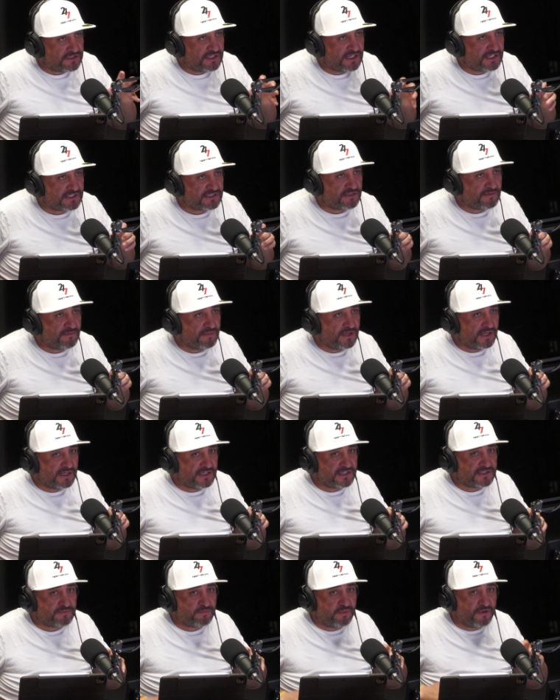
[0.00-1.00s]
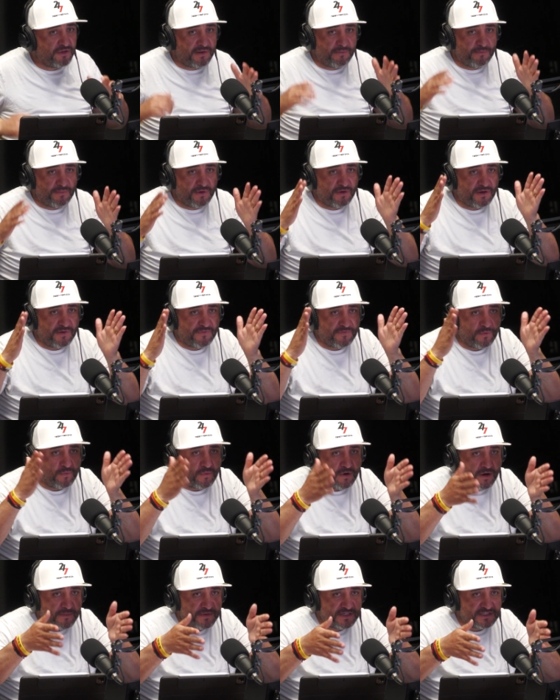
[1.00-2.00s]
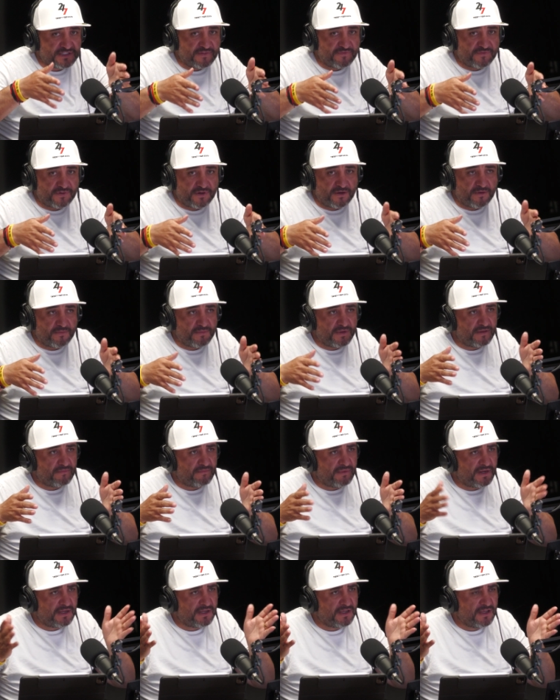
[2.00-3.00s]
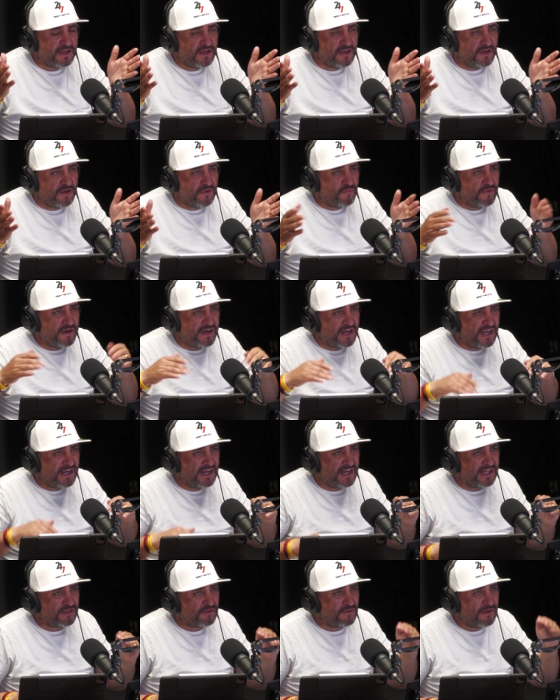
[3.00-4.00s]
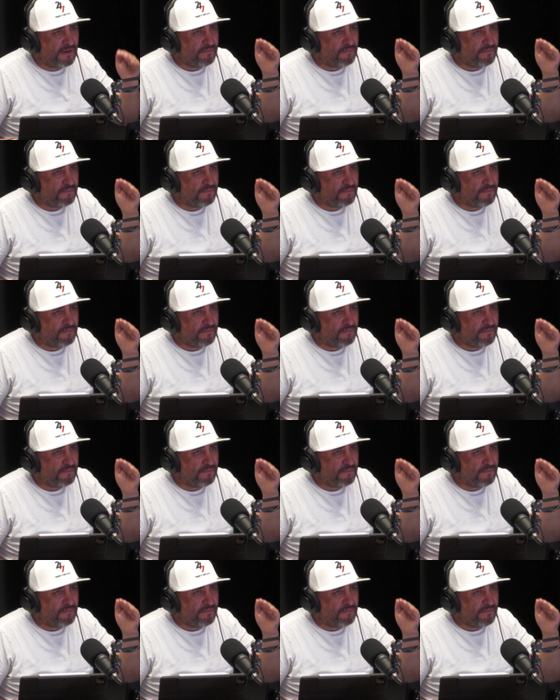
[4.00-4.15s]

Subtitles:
next to me. He's putting beautiful women in front of me. But when I got to a